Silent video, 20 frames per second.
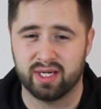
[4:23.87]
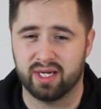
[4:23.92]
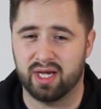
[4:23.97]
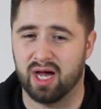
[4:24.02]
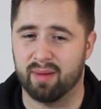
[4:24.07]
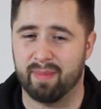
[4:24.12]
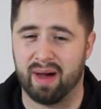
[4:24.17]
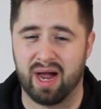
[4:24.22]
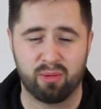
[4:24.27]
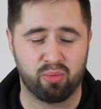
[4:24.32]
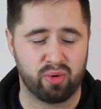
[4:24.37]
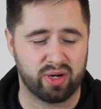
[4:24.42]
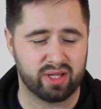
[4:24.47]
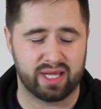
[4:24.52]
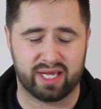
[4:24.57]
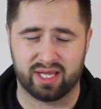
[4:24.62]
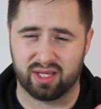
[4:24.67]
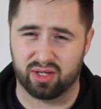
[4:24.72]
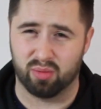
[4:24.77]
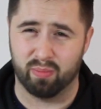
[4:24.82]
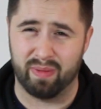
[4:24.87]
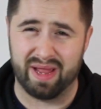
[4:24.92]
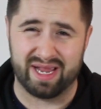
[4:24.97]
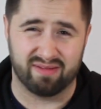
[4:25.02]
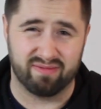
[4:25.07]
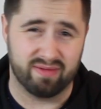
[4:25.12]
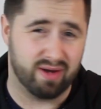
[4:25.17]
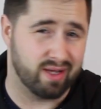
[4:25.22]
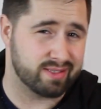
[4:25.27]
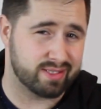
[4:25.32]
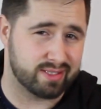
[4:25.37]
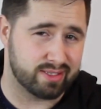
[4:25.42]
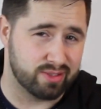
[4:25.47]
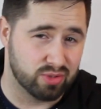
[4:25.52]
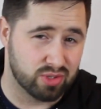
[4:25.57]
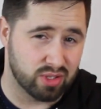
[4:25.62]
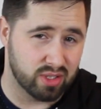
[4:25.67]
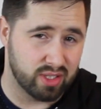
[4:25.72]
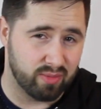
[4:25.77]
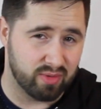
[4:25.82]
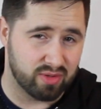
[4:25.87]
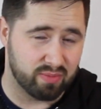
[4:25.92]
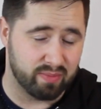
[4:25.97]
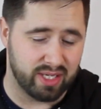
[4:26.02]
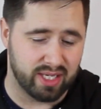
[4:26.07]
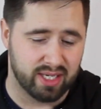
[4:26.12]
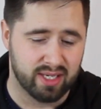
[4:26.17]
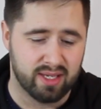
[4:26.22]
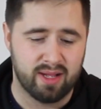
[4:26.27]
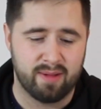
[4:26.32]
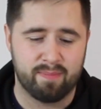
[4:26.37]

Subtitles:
I bring a little bag of nuts usually with me